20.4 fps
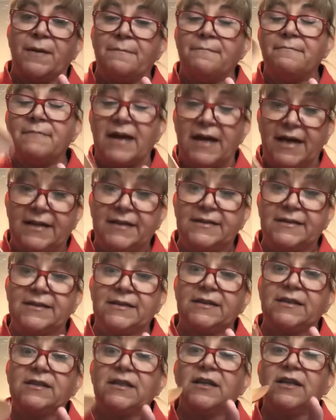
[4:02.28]

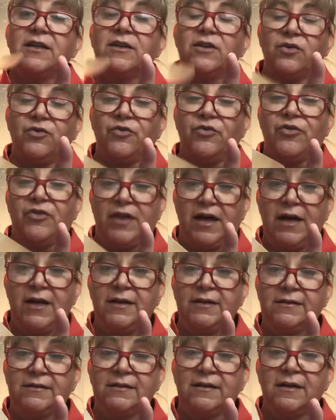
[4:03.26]
mixed two
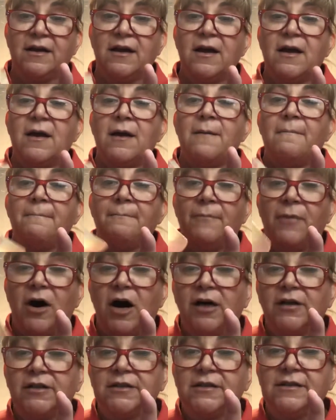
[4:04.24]
things,
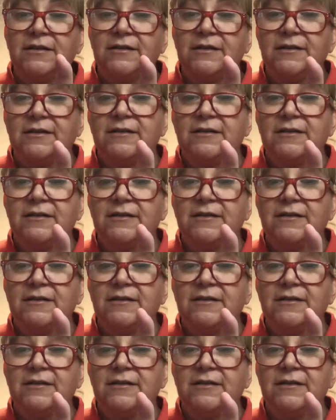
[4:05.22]
but